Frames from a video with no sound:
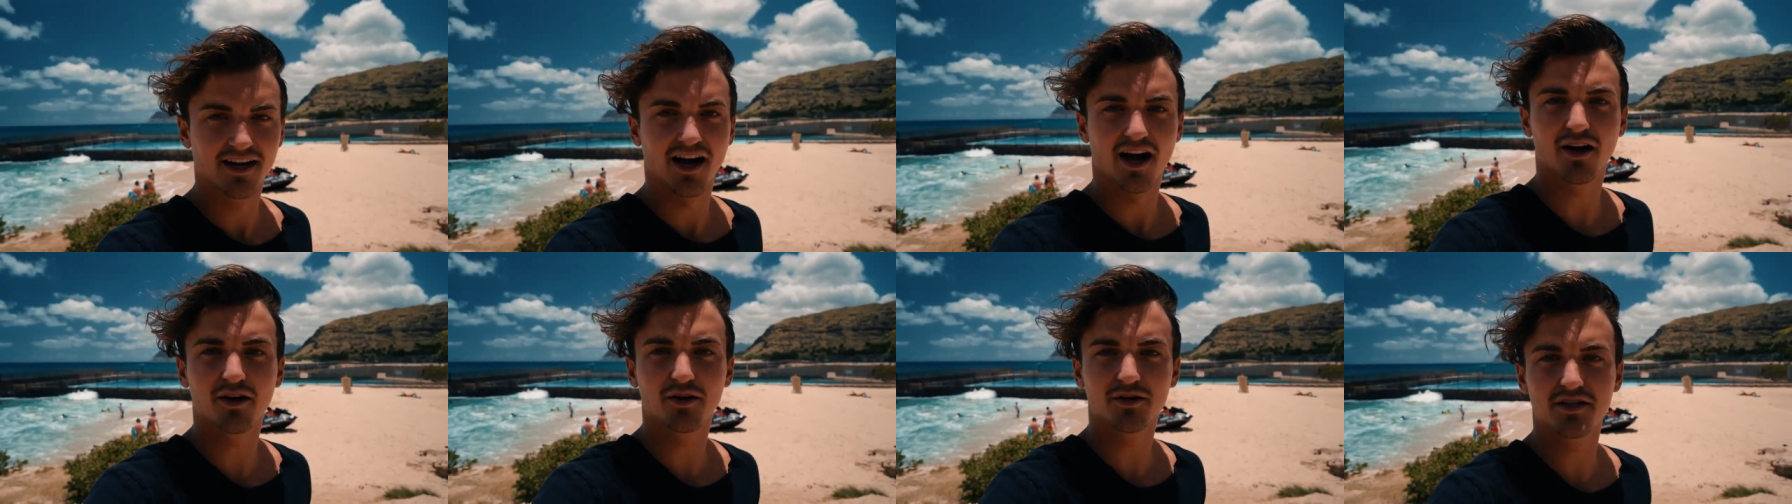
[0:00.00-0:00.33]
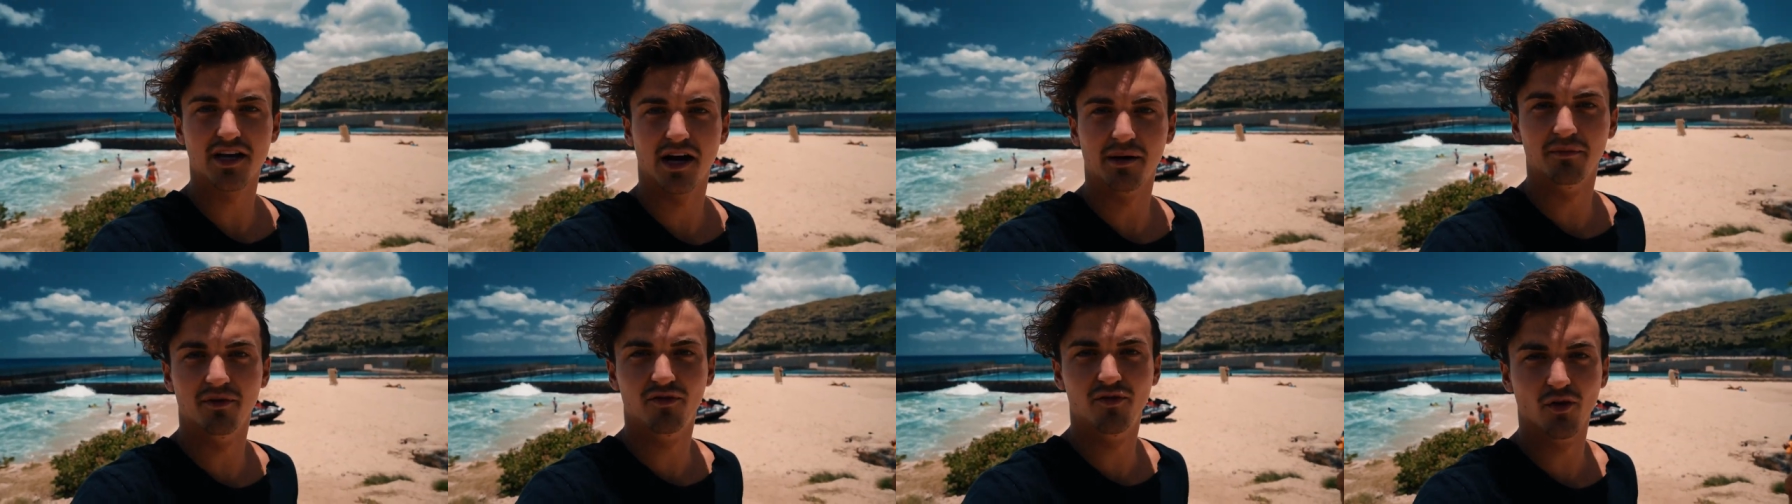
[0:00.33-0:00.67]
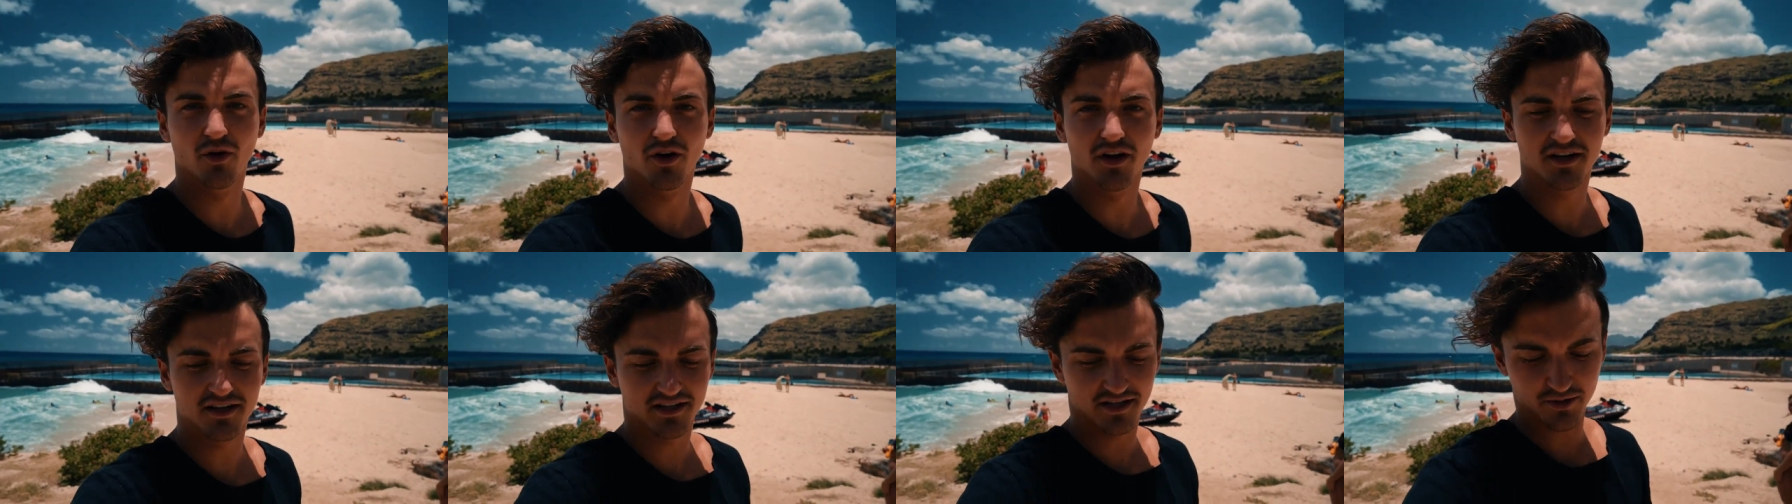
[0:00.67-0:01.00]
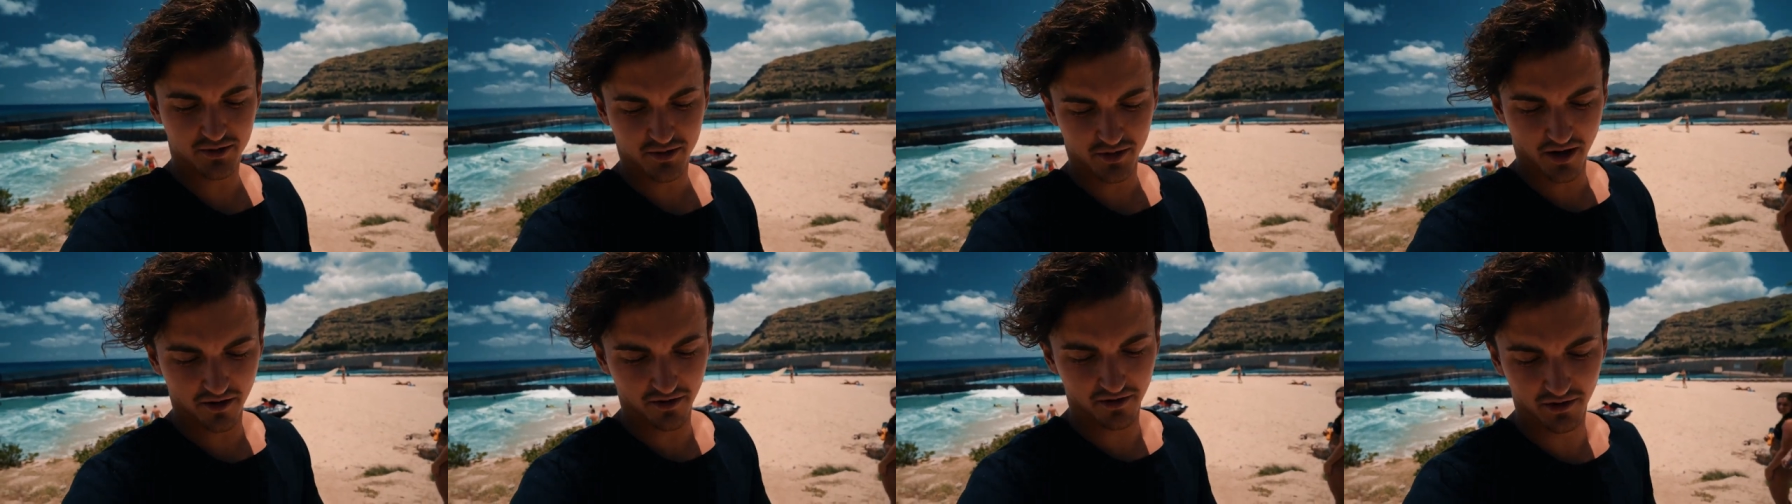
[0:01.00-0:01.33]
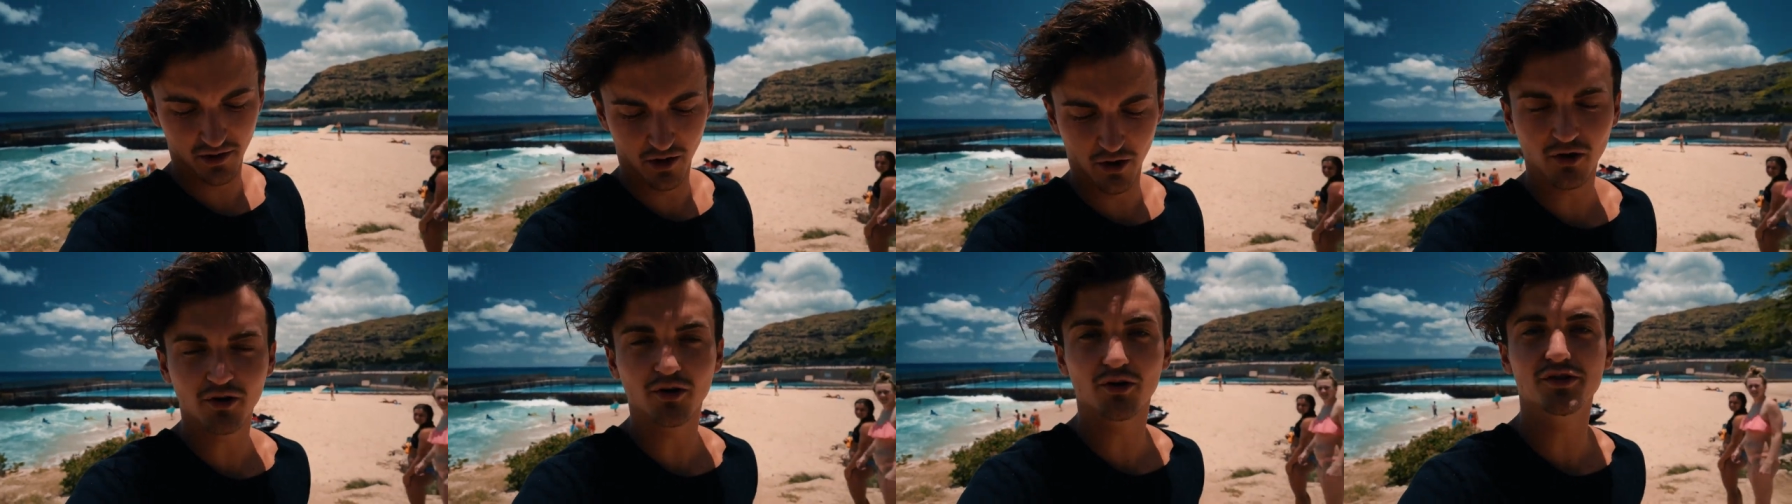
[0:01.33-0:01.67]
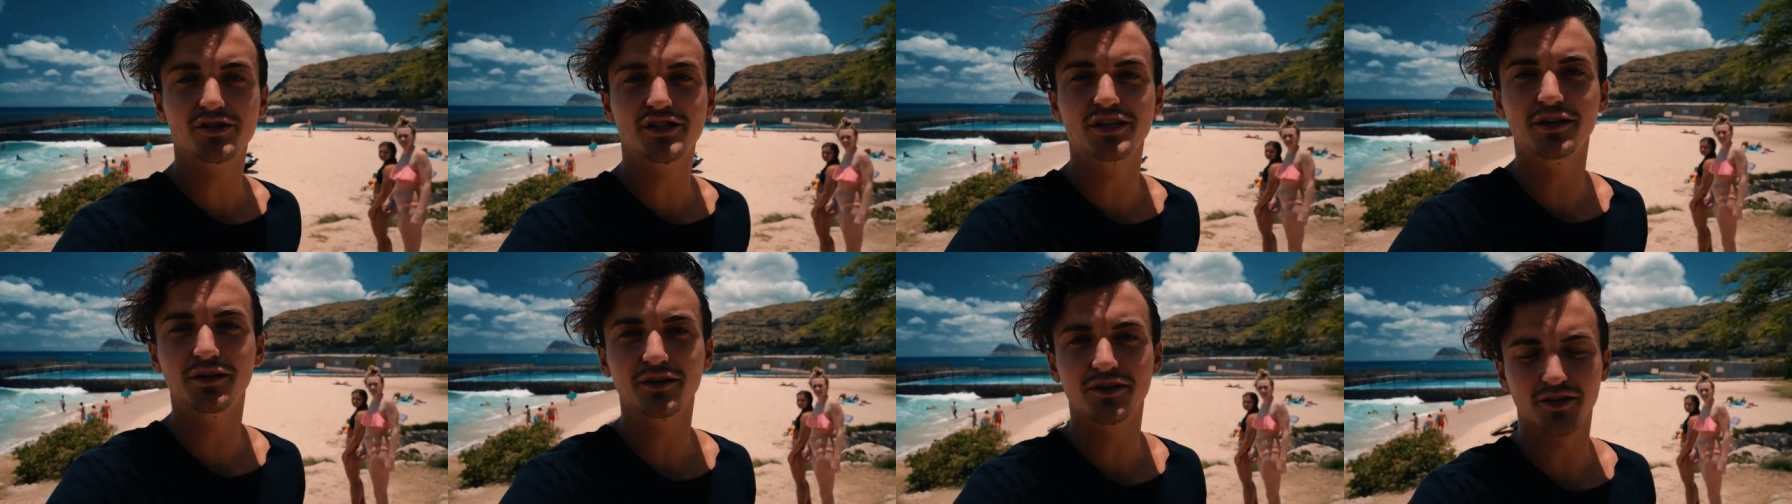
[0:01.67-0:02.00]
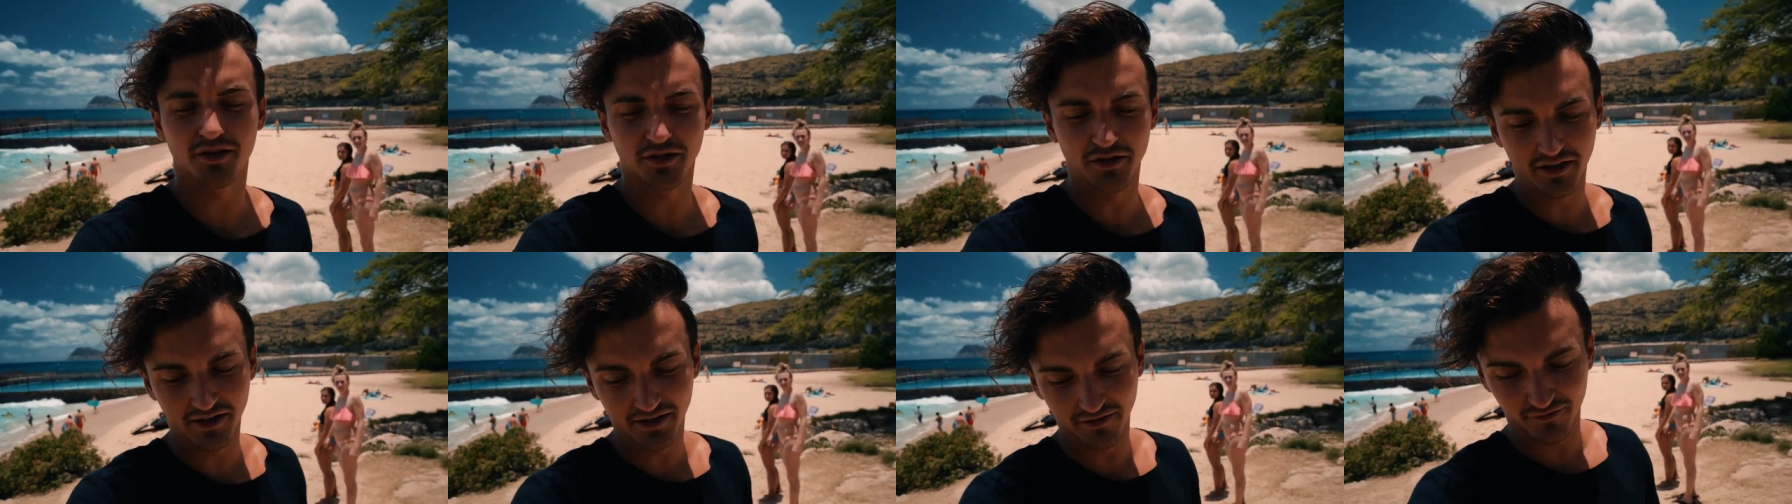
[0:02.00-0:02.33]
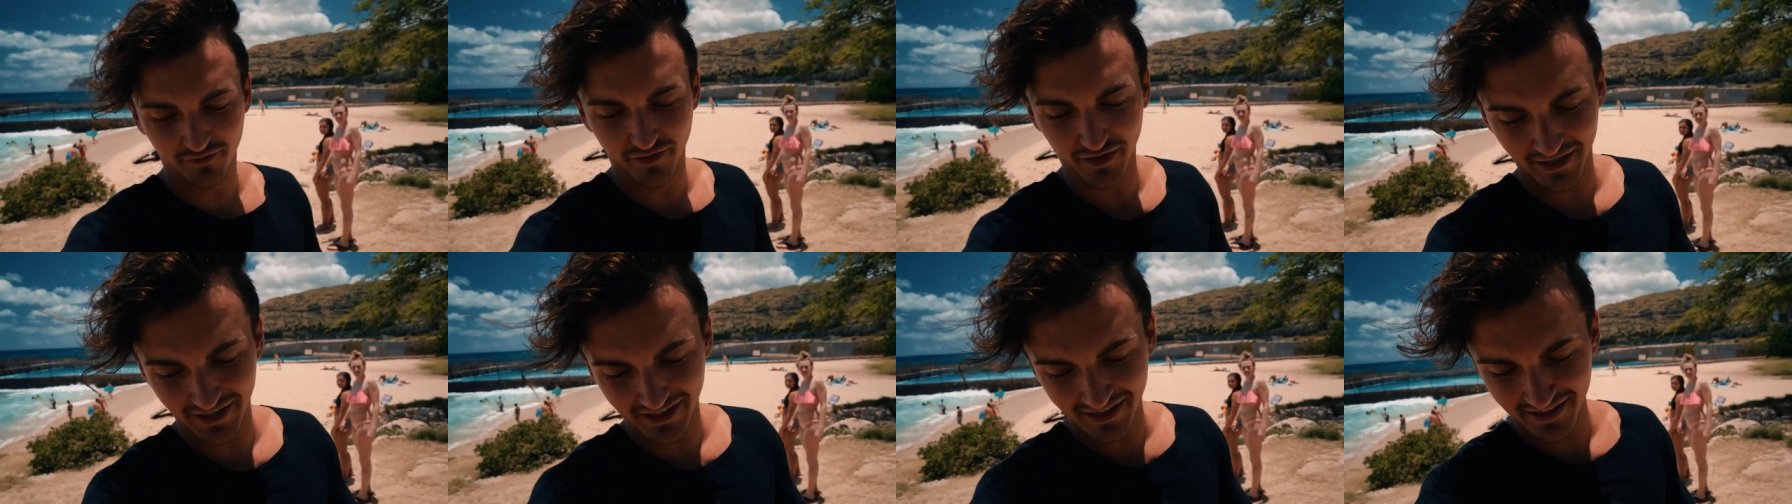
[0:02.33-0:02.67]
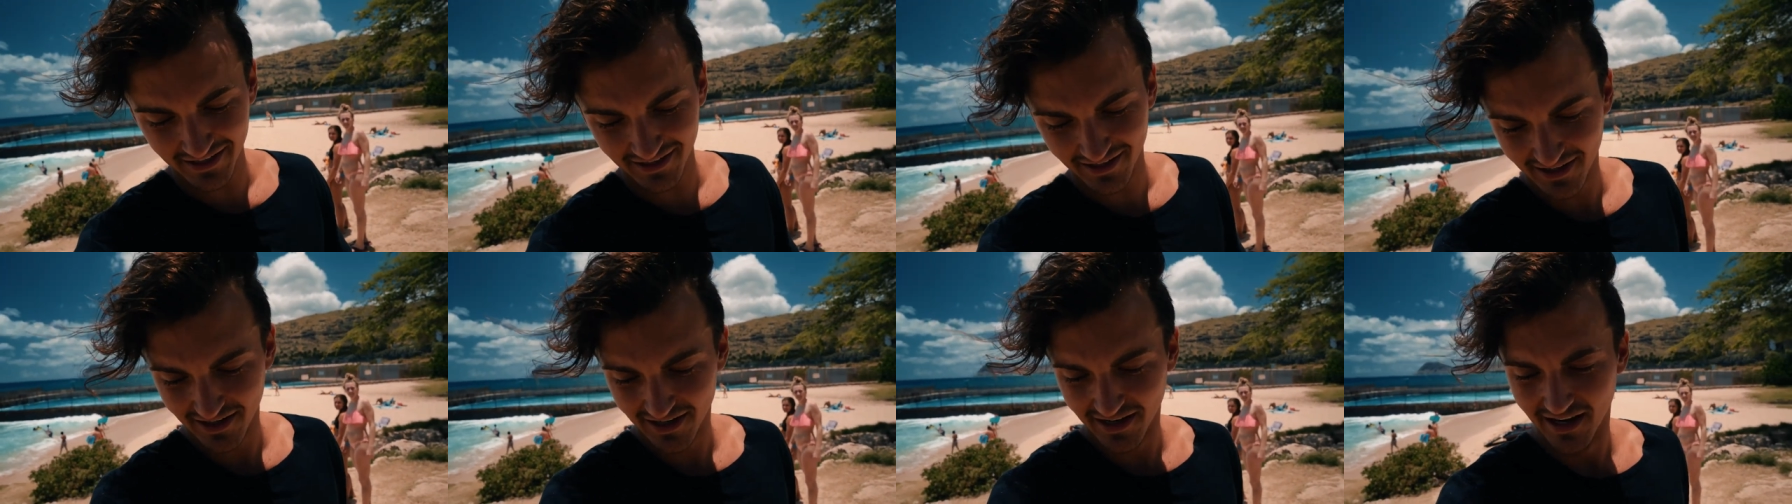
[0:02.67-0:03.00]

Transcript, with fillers: goggles on before because that's what all the locals do so you can fit in,